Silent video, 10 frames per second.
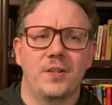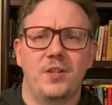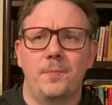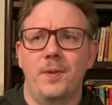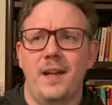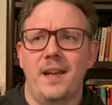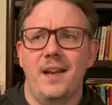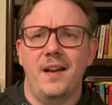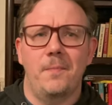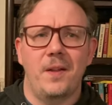Did you play
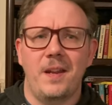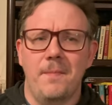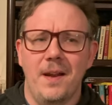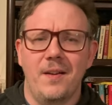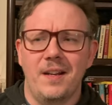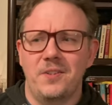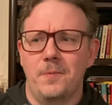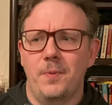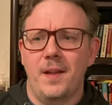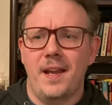uh, Bloody Mary? Did you
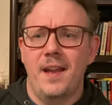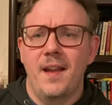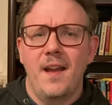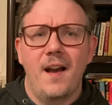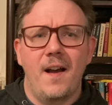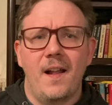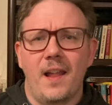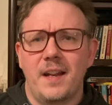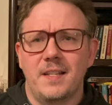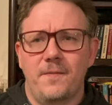play uh,
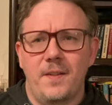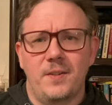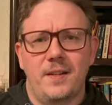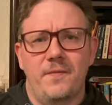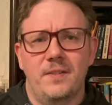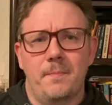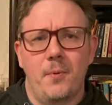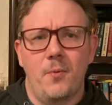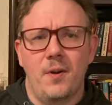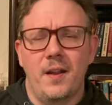Light as a Feather, Stiff as a
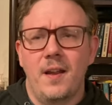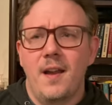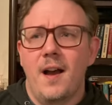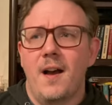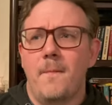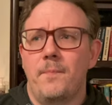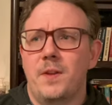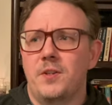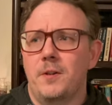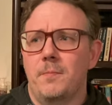Board? Um,
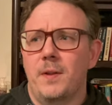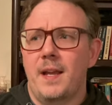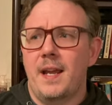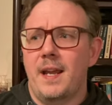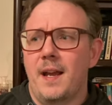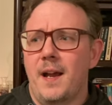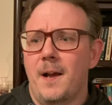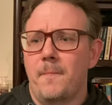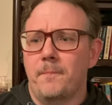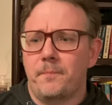did you play,
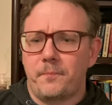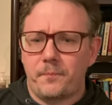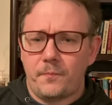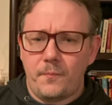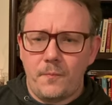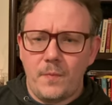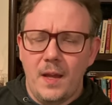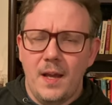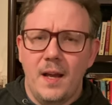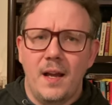um,
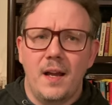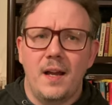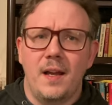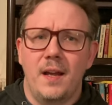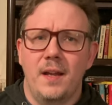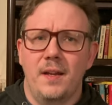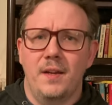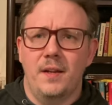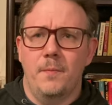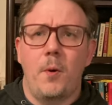
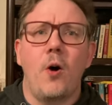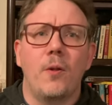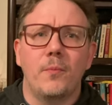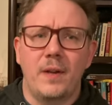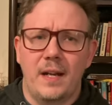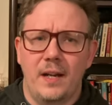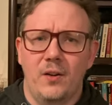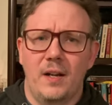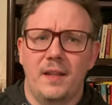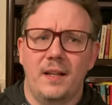you know, palm reading or
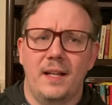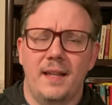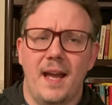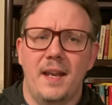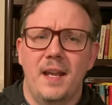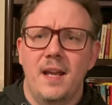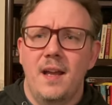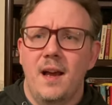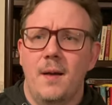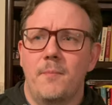anything like that?
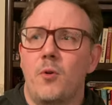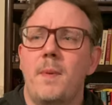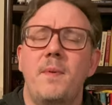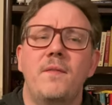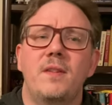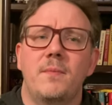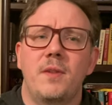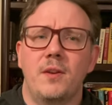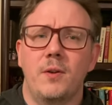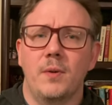Um, or maybe even some of
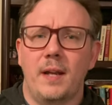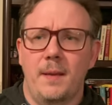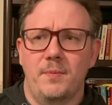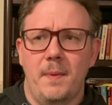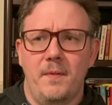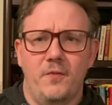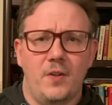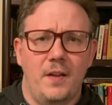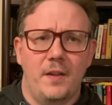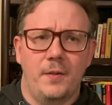the newer games. Maybe you've
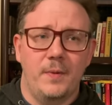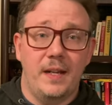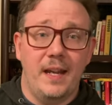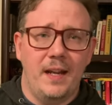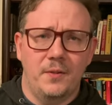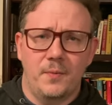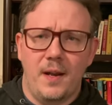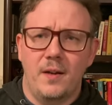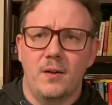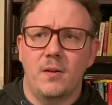tried the Three Kings
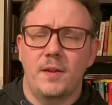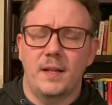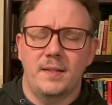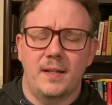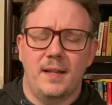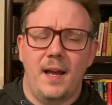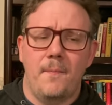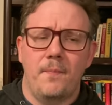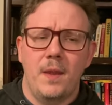Rider or things like that.